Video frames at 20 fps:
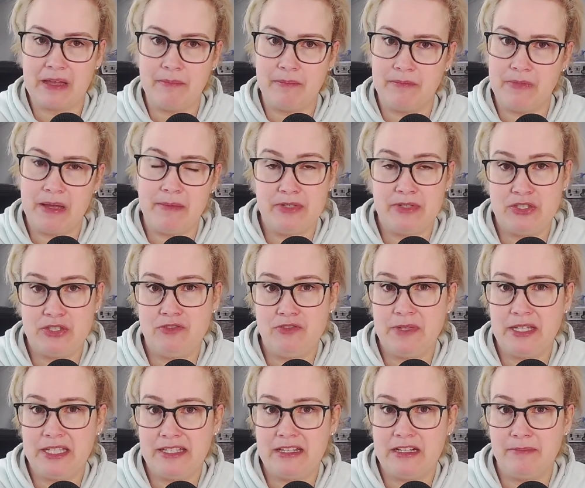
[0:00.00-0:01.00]
I'm, I'm
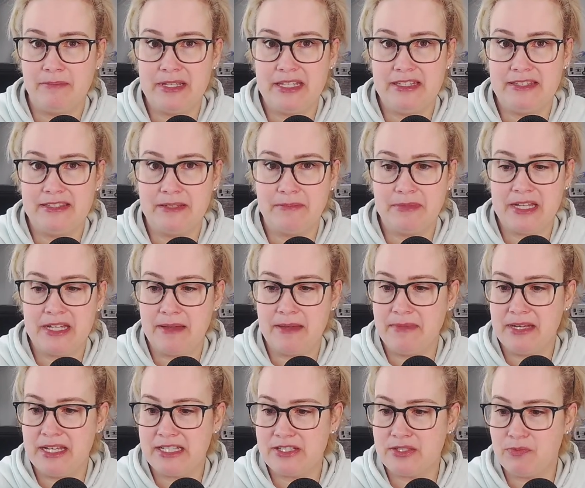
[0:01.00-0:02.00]
assuming it'll be
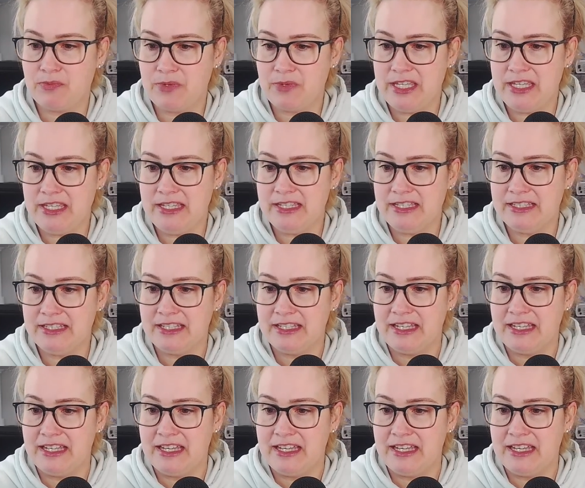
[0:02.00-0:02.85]
sometime next week.